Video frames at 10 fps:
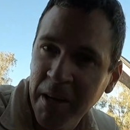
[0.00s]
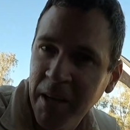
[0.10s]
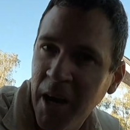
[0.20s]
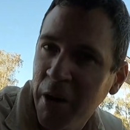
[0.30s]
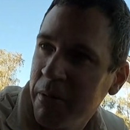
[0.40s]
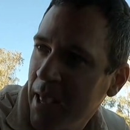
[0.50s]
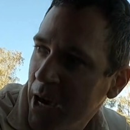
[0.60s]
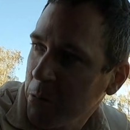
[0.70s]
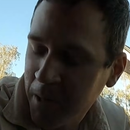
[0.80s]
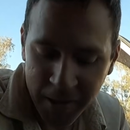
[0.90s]
going to go and
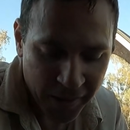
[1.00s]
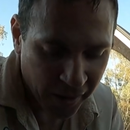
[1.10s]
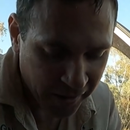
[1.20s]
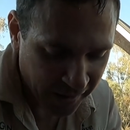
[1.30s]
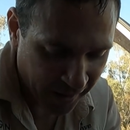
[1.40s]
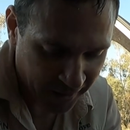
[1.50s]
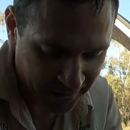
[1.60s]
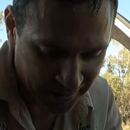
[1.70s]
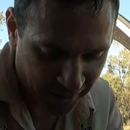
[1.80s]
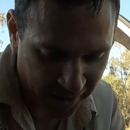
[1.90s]
how we're going to go there.
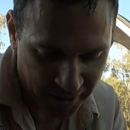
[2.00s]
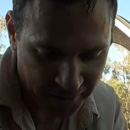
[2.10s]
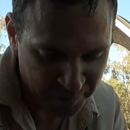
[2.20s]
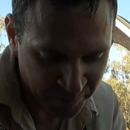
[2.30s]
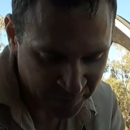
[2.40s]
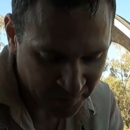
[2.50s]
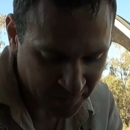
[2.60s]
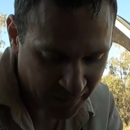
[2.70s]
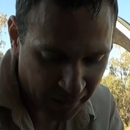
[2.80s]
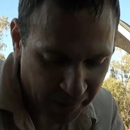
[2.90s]
So
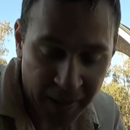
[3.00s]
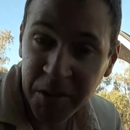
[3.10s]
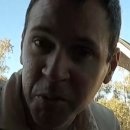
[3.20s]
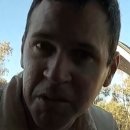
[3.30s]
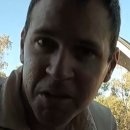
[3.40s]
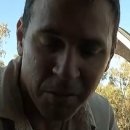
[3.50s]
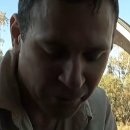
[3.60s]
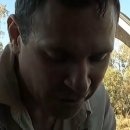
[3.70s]
today we're heading towards Tom